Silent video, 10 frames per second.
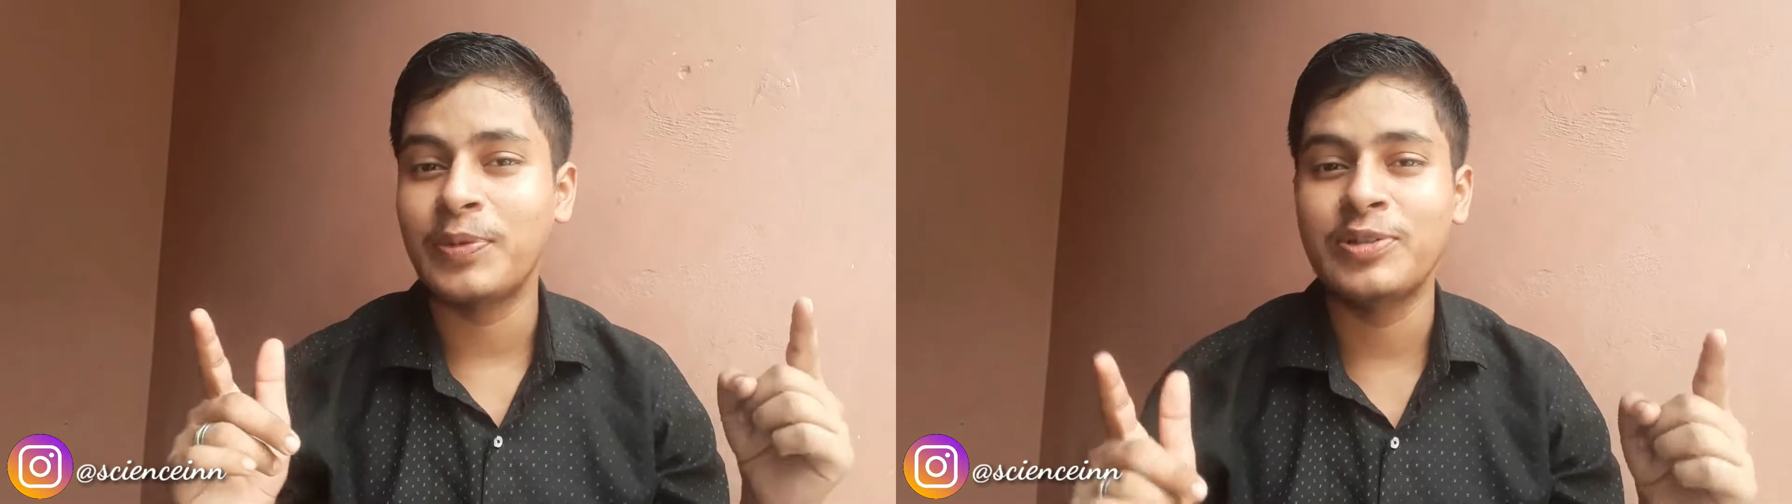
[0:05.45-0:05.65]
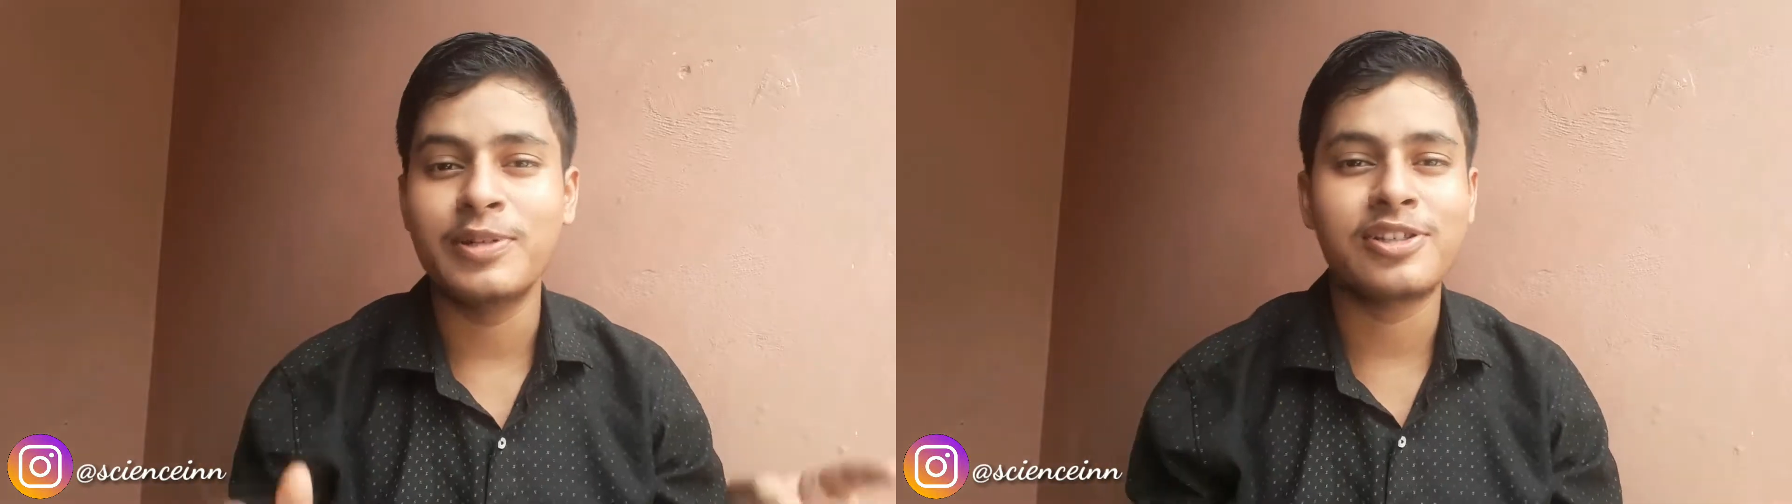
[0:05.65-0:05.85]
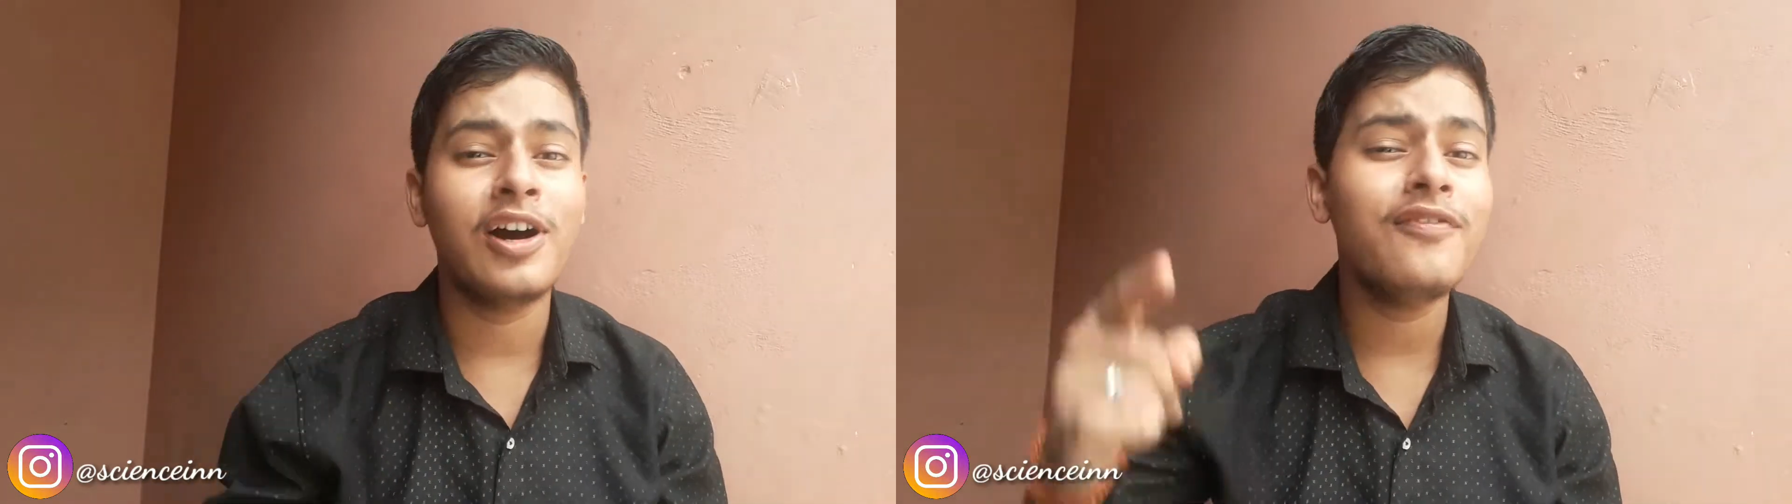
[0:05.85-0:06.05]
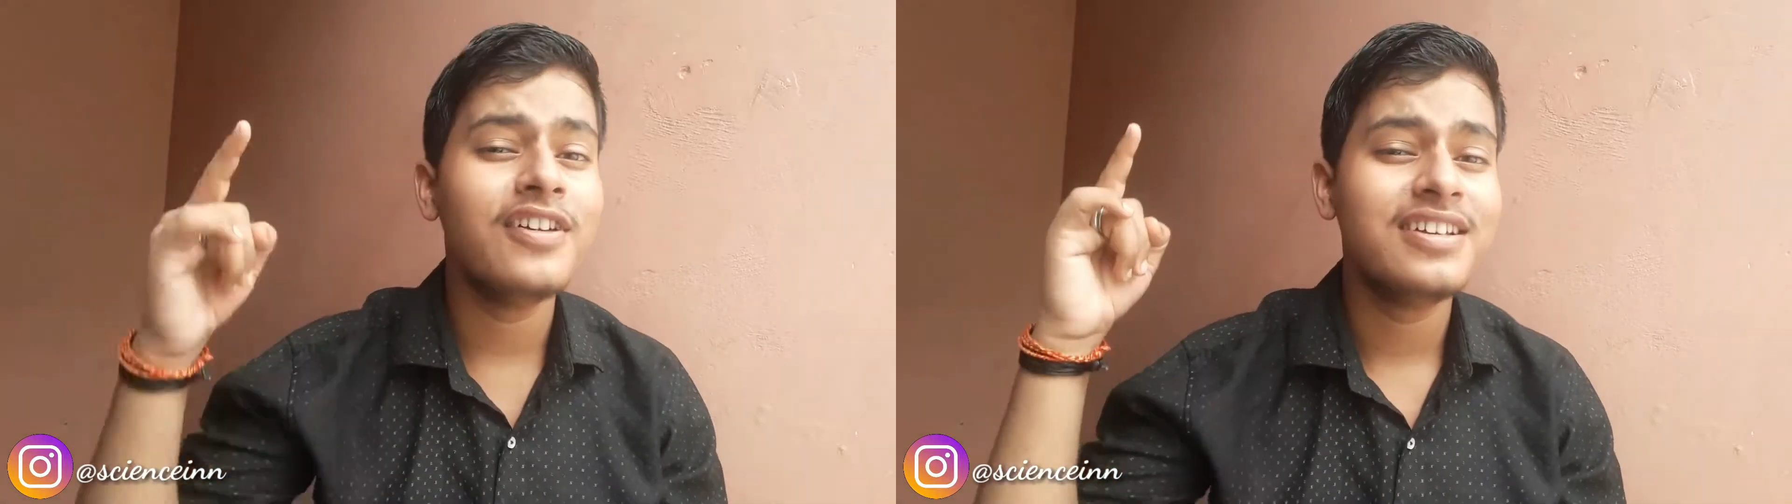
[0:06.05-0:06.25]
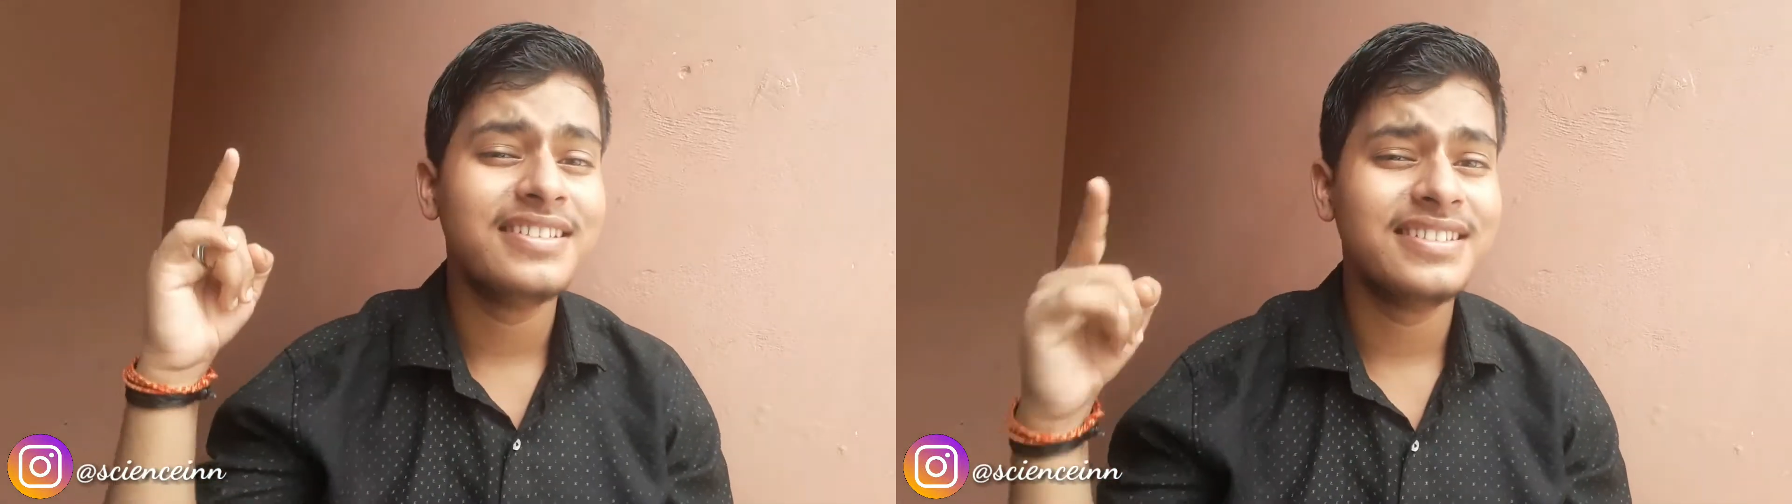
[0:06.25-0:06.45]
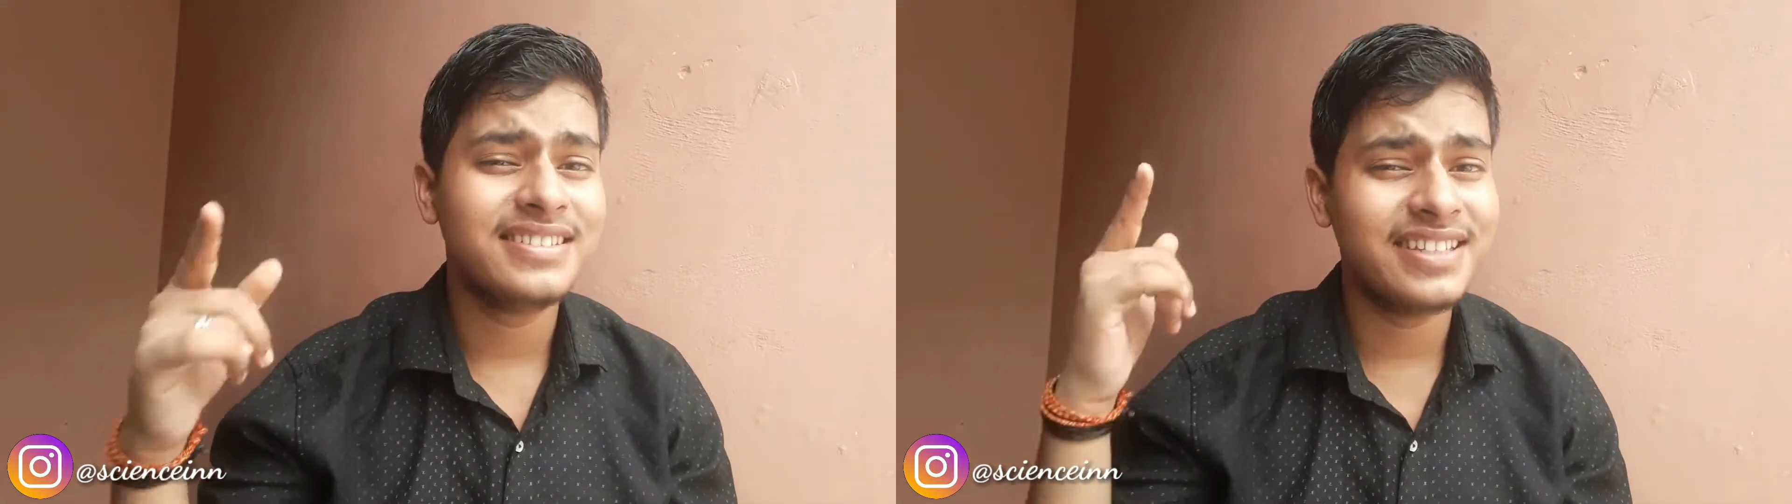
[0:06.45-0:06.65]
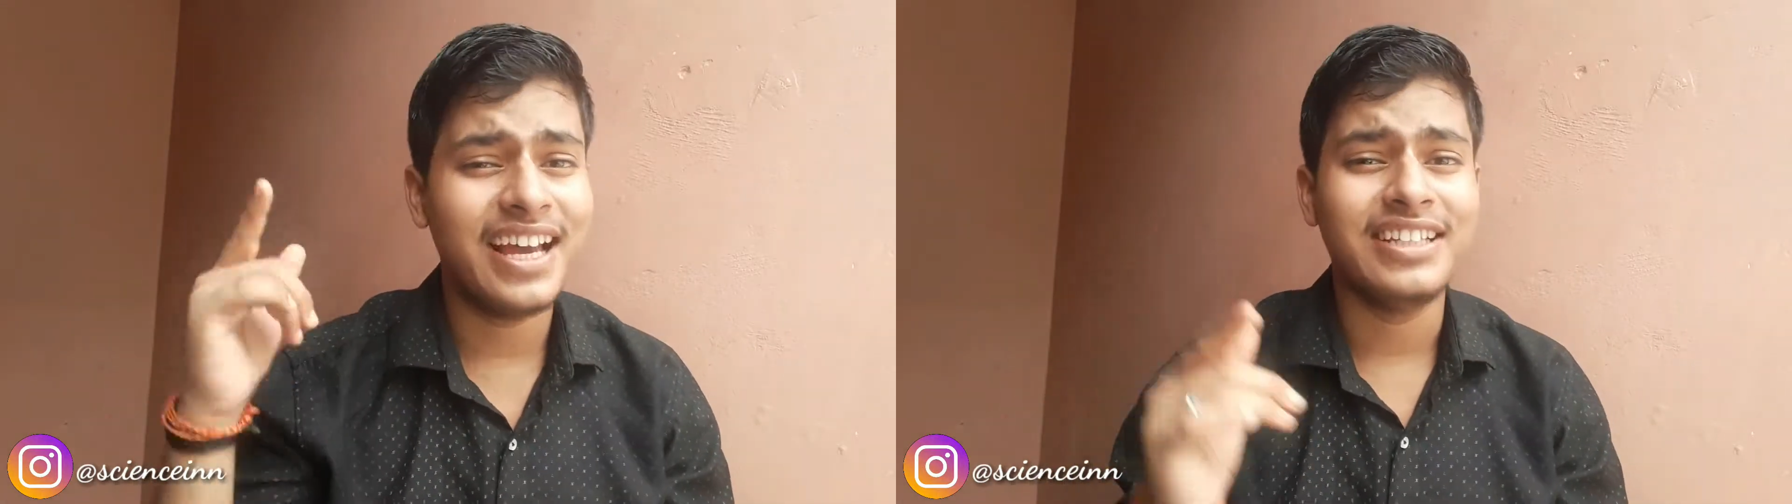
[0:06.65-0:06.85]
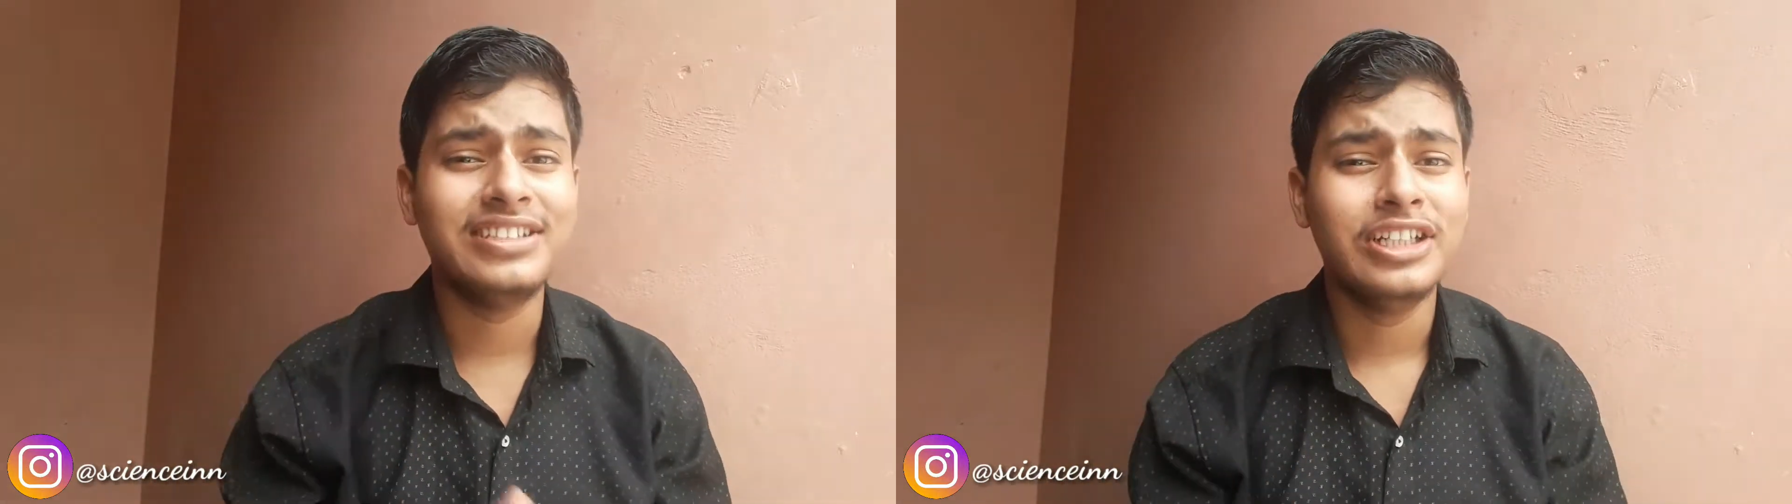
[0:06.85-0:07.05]
principles of
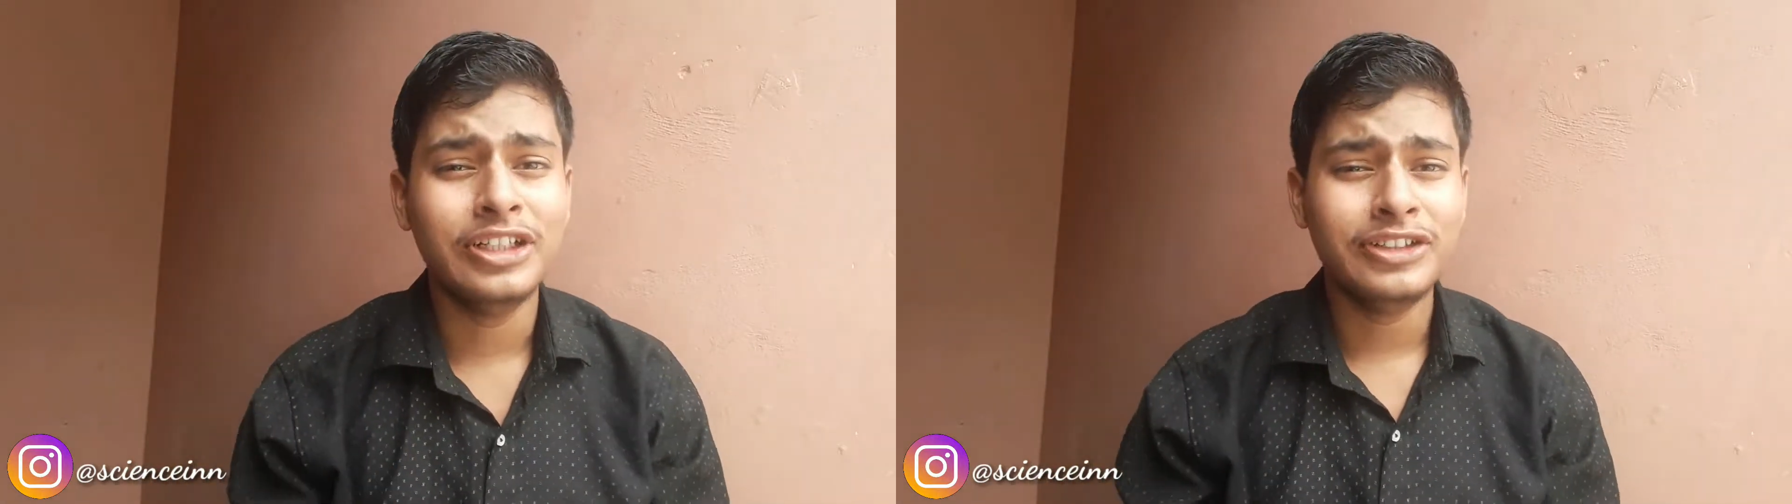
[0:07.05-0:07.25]
science.